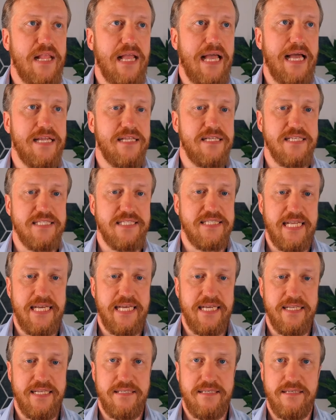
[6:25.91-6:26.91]

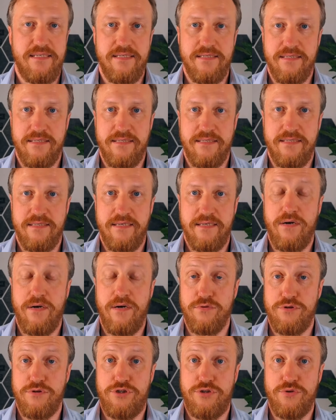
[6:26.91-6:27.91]
understand how
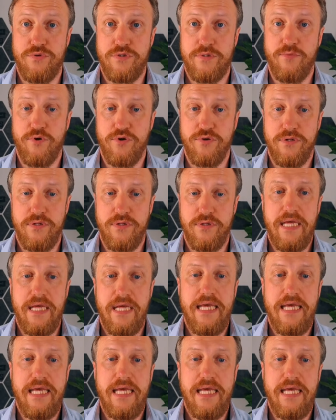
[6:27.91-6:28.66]
to choose model.